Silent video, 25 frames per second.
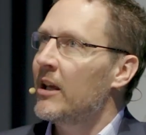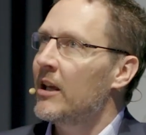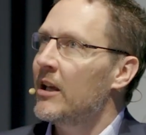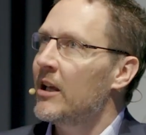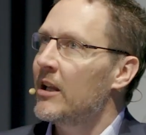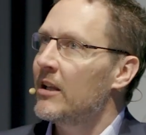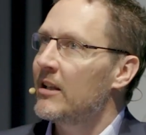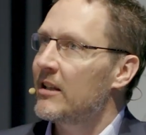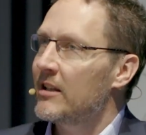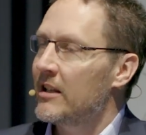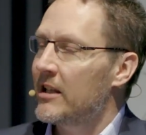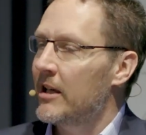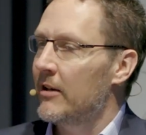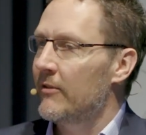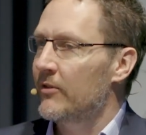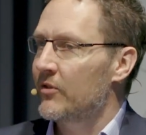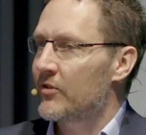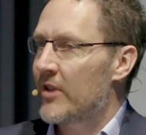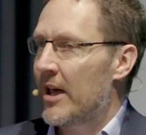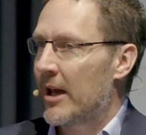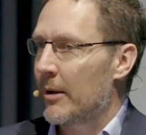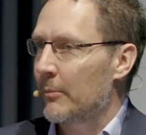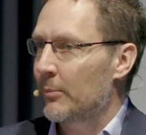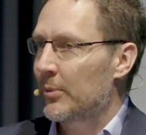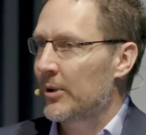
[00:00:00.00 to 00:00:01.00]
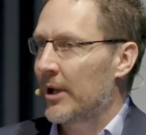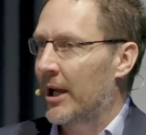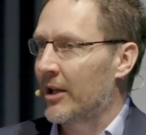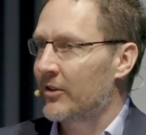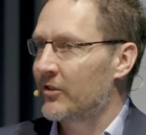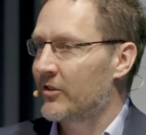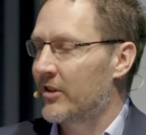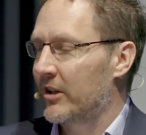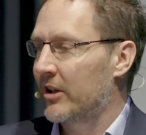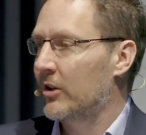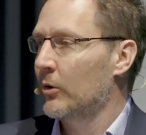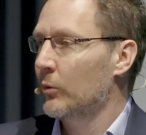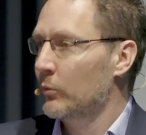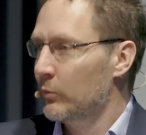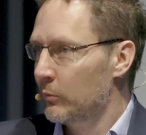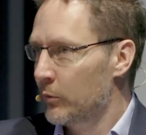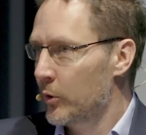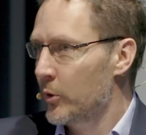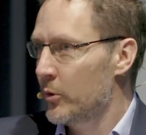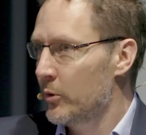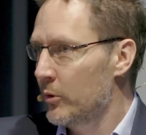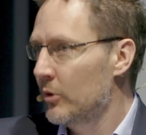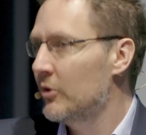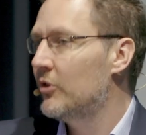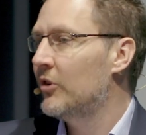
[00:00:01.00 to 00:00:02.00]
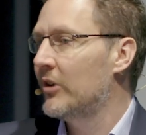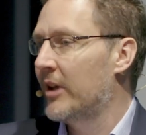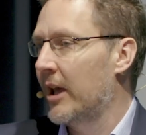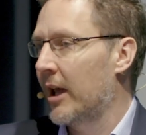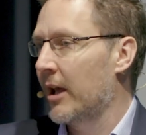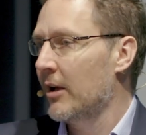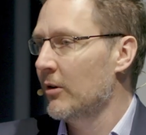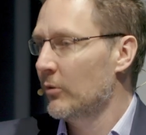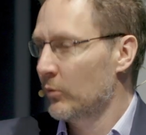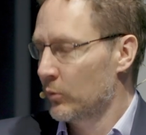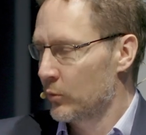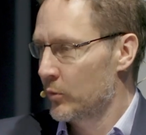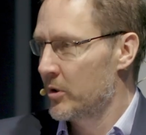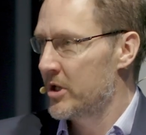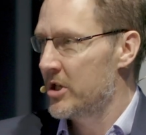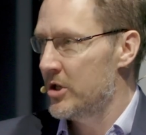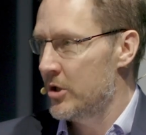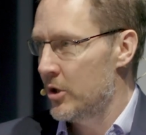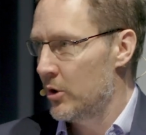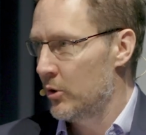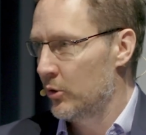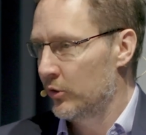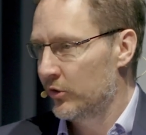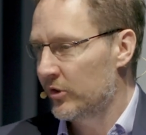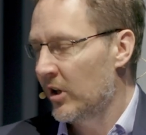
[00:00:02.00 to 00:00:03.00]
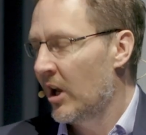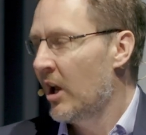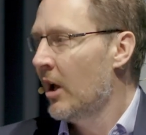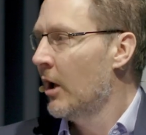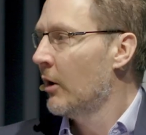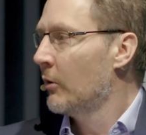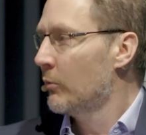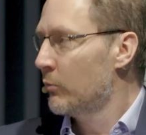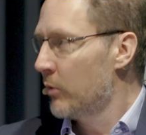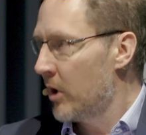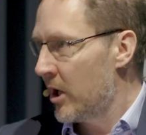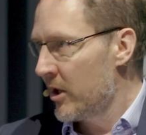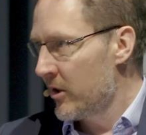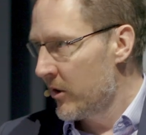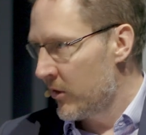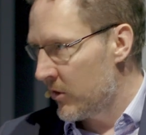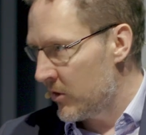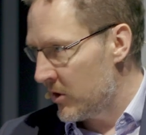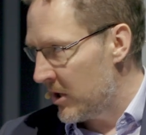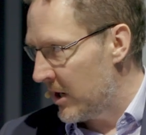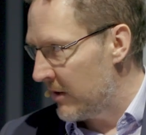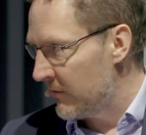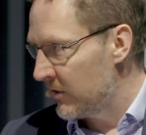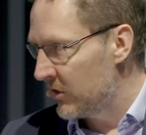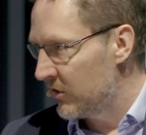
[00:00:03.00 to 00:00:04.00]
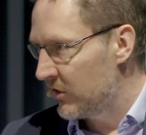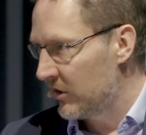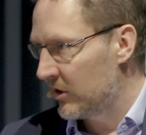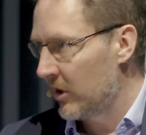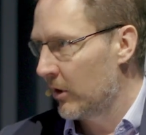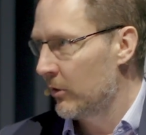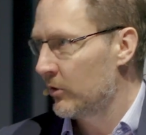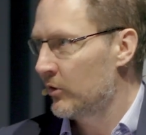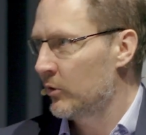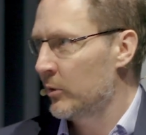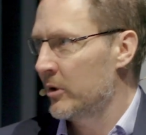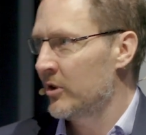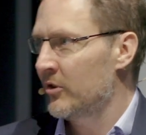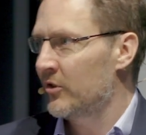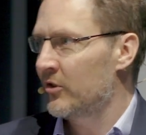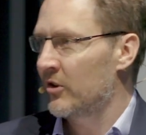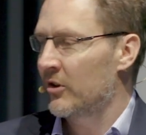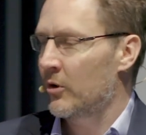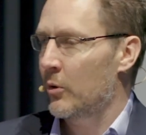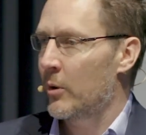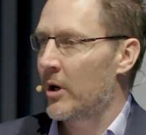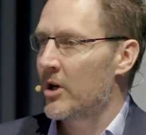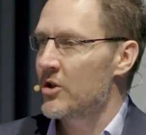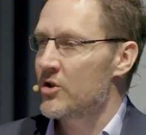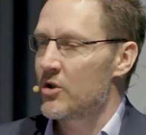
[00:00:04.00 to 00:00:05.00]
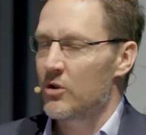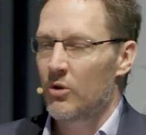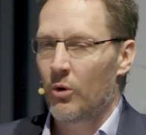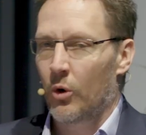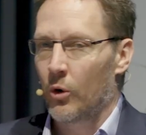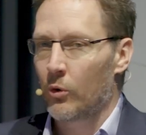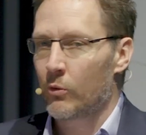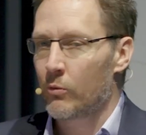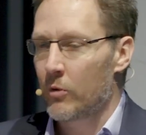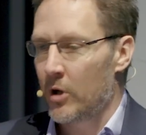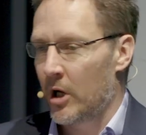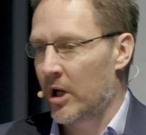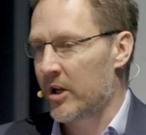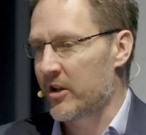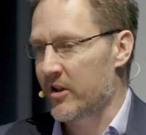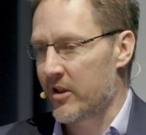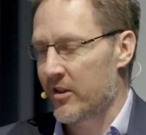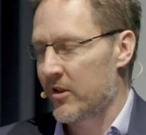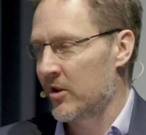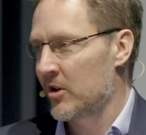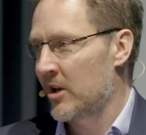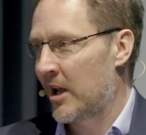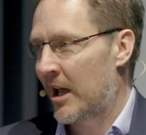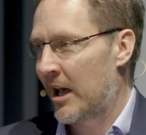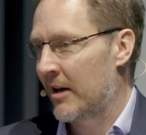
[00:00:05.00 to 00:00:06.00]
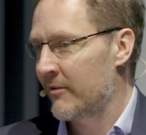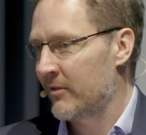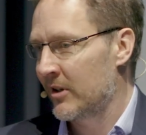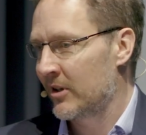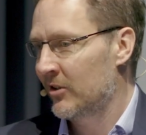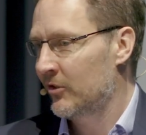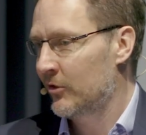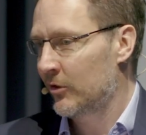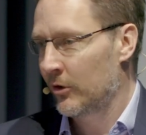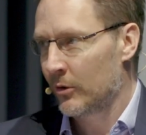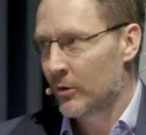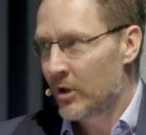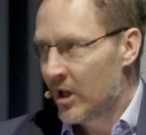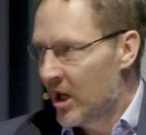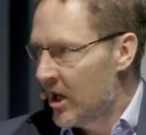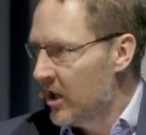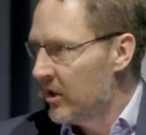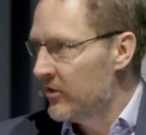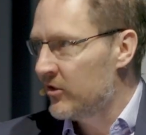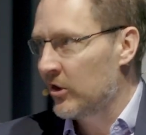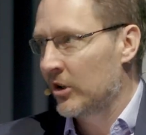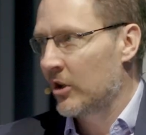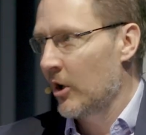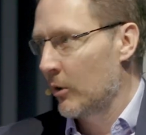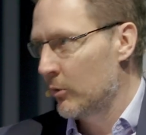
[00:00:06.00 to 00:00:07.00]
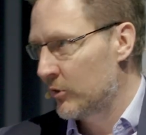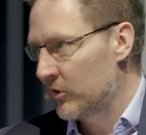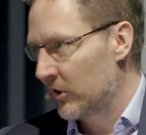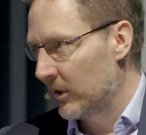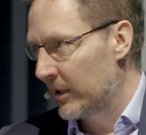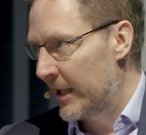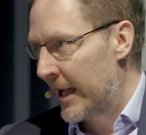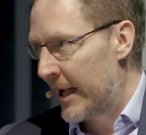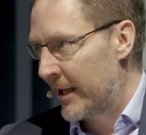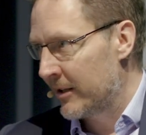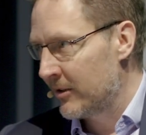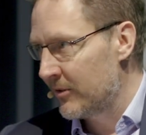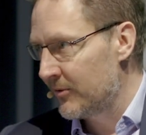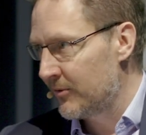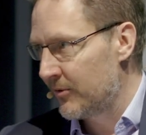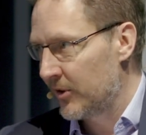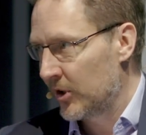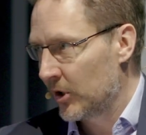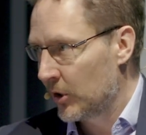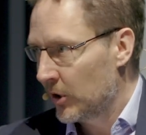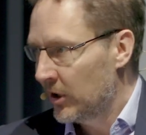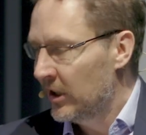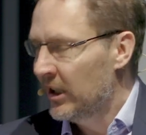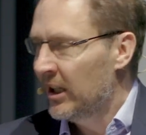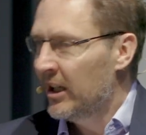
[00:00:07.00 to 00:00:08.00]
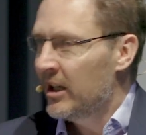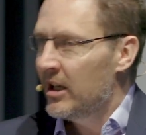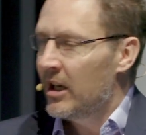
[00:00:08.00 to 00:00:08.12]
it gives that plastic a route to get reused rather than having to go to incineration or rather than having to go to landfill.